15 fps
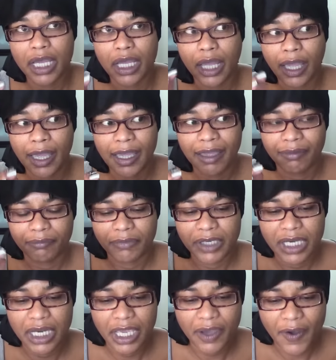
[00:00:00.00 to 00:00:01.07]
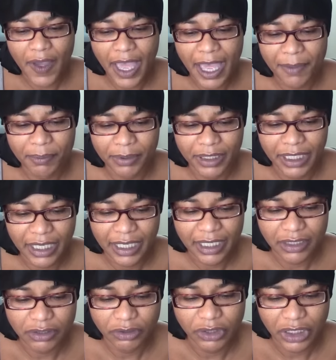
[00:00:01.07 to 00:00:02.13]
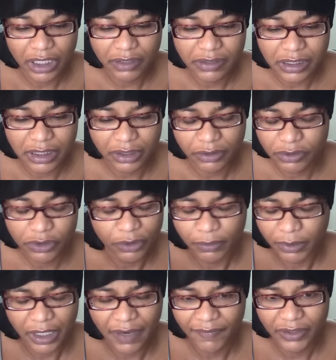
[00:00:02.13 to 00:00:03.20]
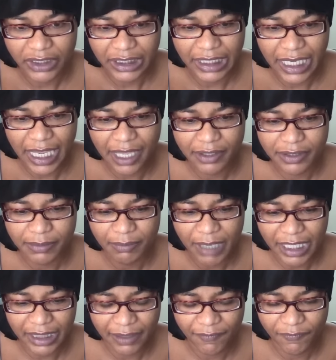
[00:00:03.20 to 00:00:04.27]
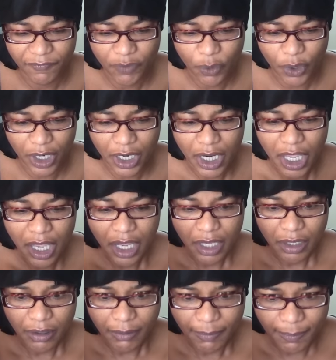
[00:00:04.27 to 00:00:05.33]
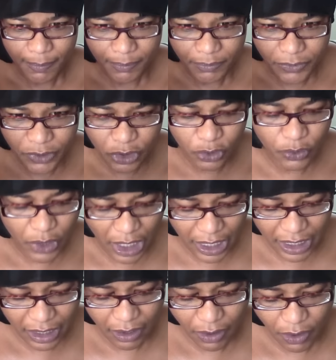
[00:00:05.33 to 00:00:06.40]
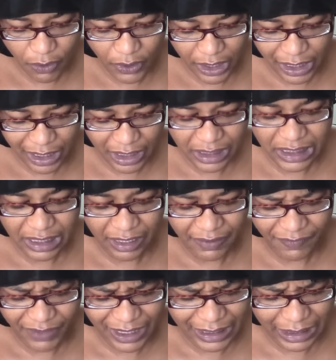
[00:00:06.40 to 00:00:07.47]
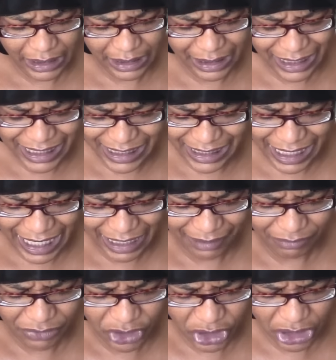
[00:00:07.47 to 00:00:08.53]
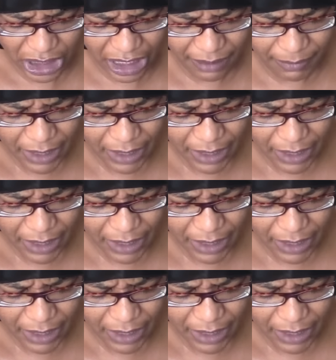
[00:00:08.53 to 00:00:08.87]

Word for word: um, nail appliques or nail stickers or whatever decals, make them for two hand, whole hands of I think the same shape.